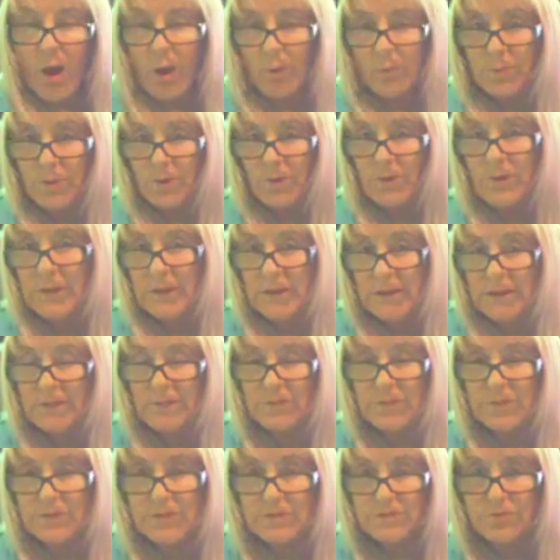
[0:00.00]
I'm going to
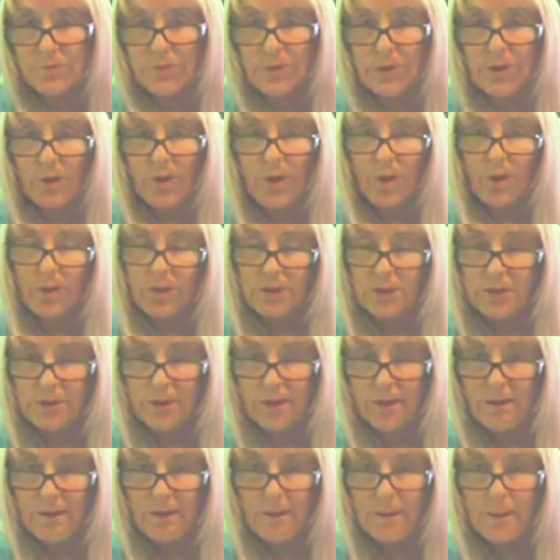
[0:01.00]
leave this video
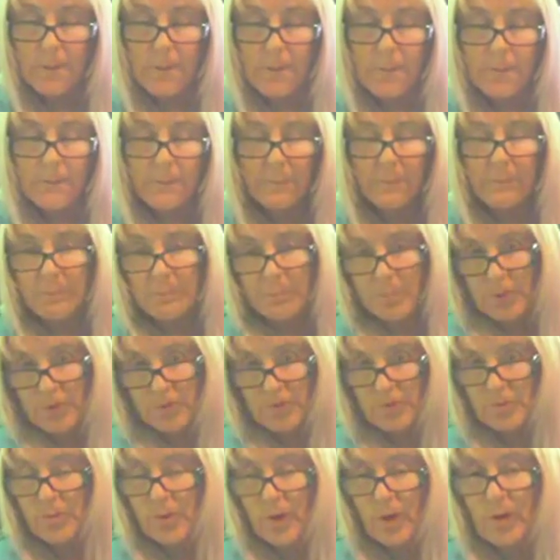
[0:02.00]
here
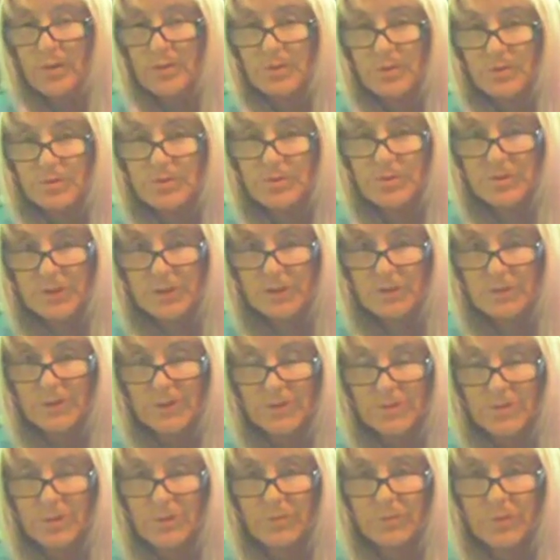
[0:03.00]
because I'm going to do a
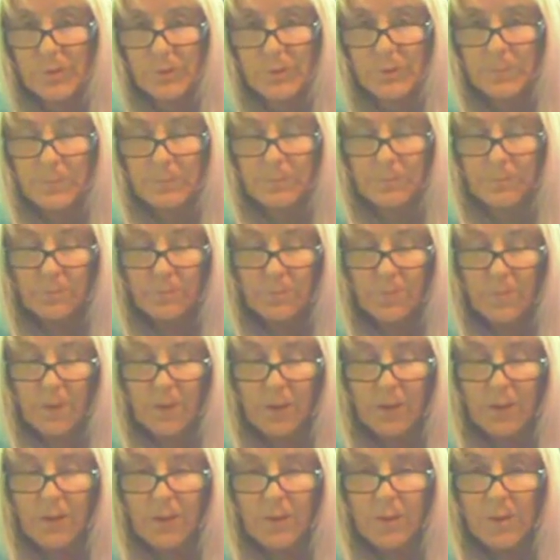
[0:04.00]
series of them.
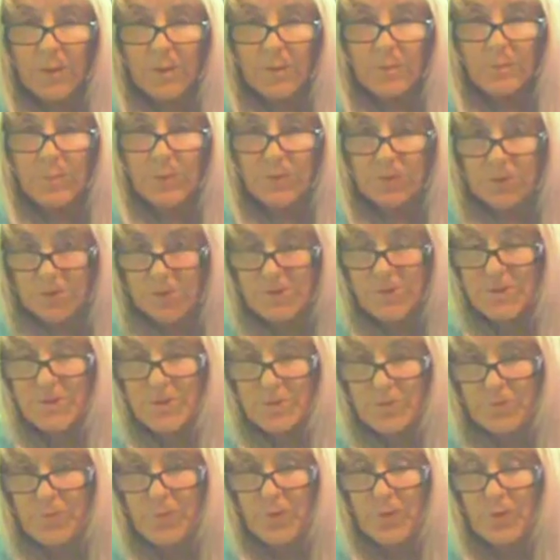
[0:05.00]
But this is
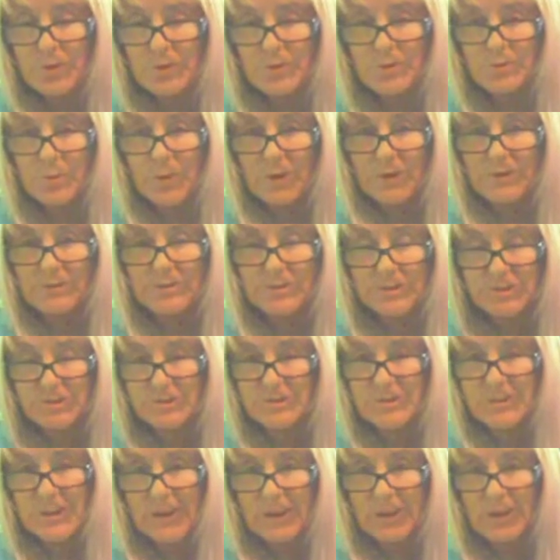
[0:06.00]
the first one to
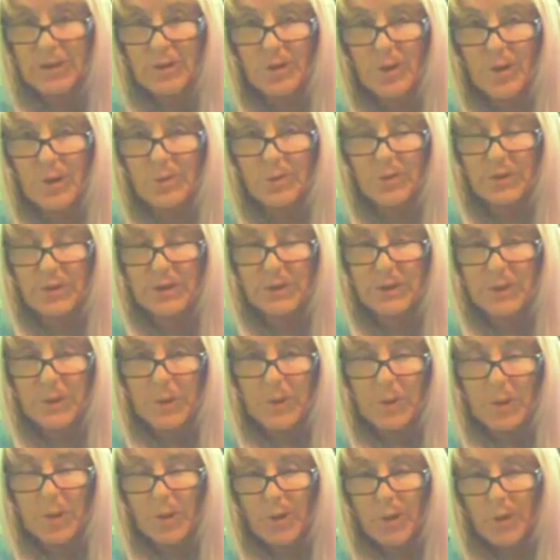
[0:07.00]
just let you know that
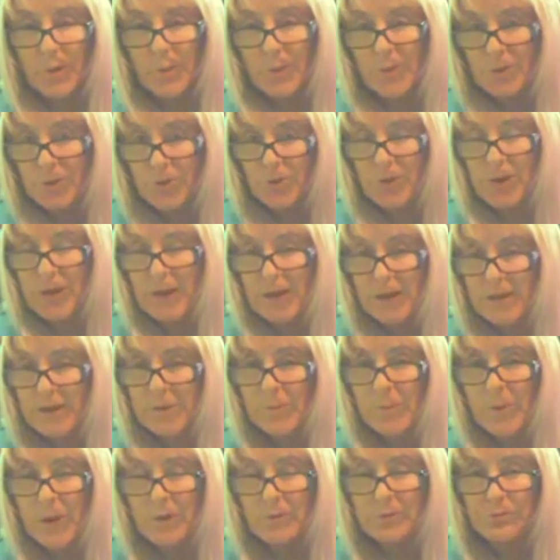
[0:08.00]
when you get
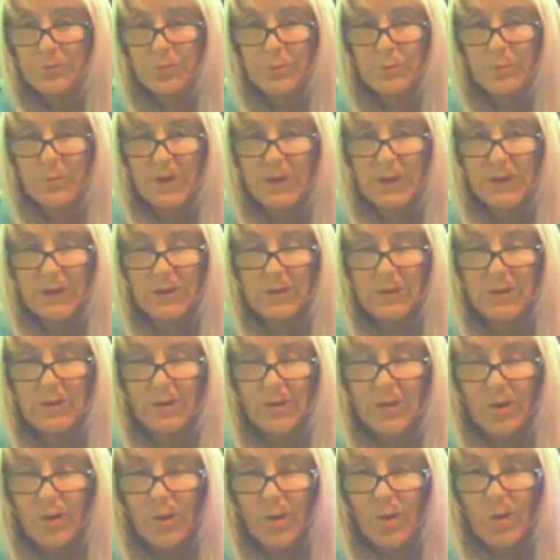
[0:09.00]
an email from me
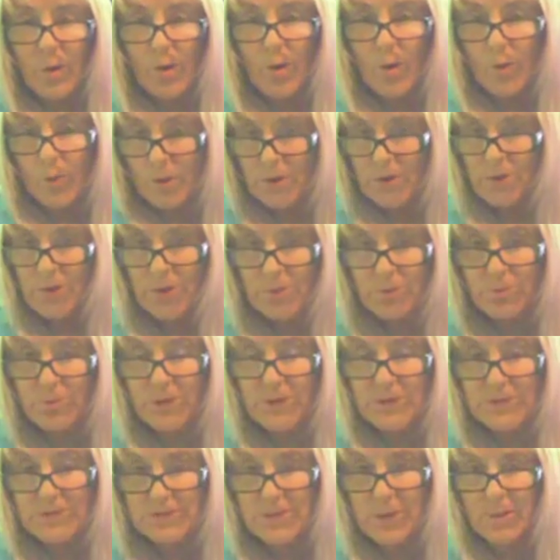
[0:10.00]
or when you
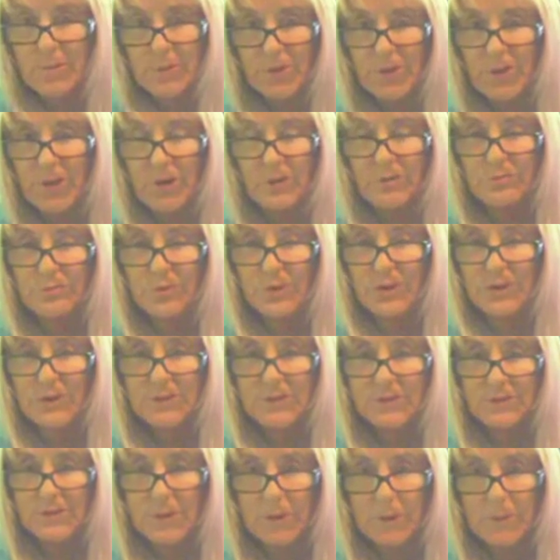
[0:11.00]
read something I've
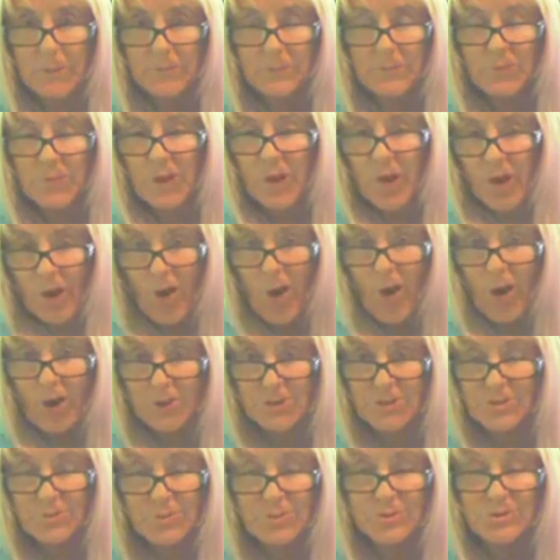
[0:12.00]
written, I
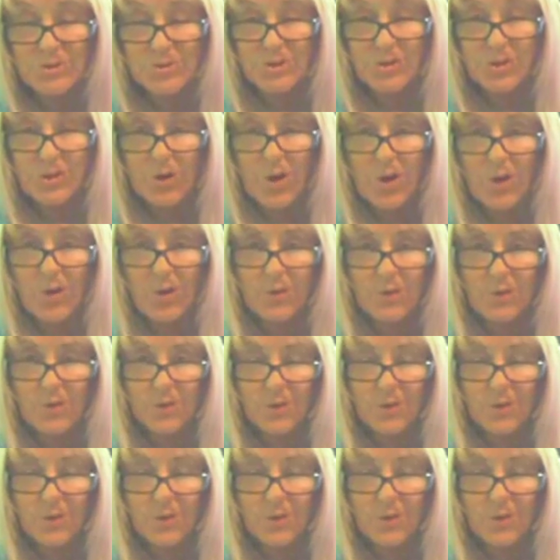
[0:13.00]
just want you to know